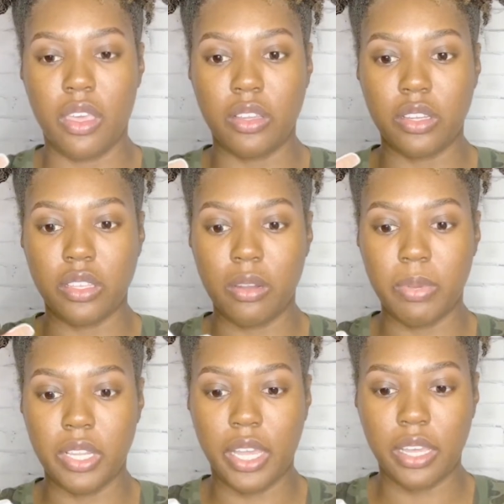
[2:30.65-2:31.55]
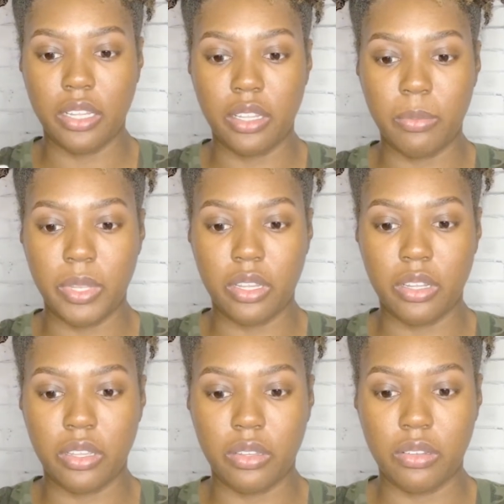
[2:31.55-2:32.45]
just gonna put like a little bit of
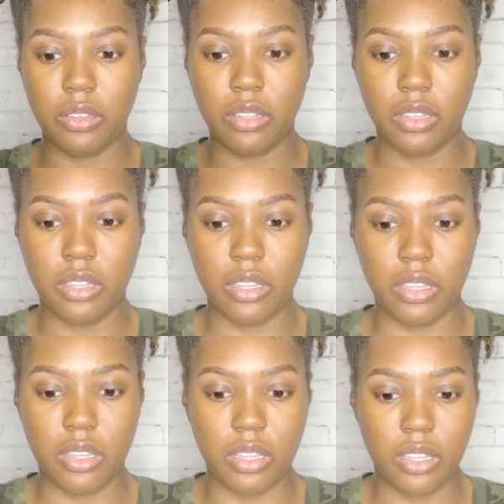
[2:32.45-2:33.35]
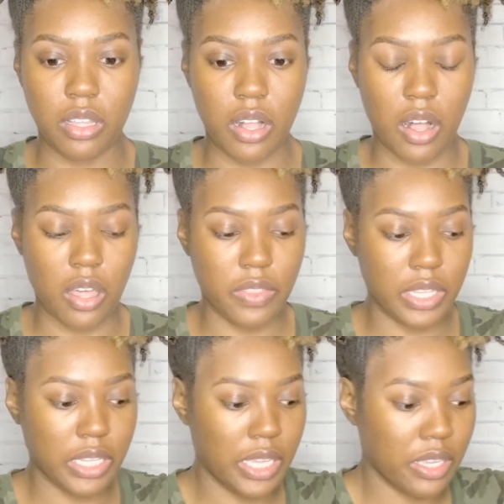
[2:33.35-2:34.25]
glue on the
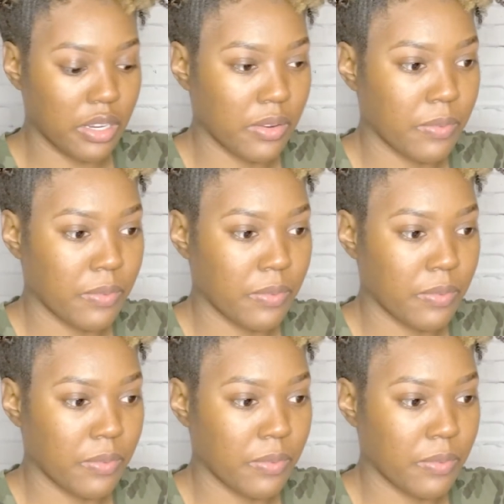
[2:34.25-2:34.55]
lid.